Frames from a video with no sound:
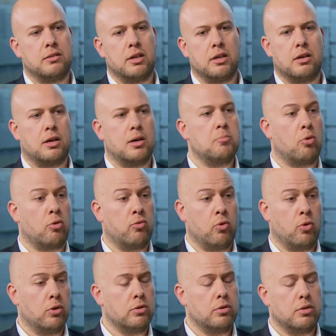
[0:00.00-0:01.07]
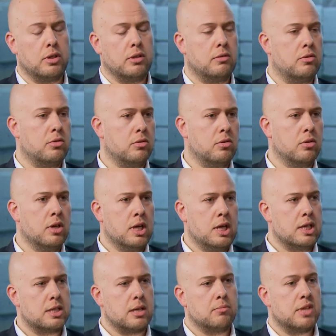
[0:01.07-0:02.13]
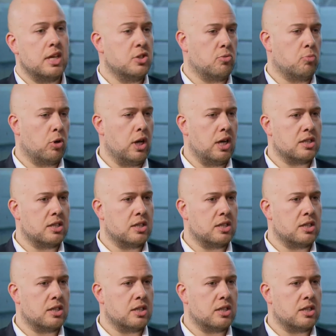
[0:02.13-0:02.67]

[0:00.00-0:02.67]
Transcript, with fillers: their portfolio into some tangible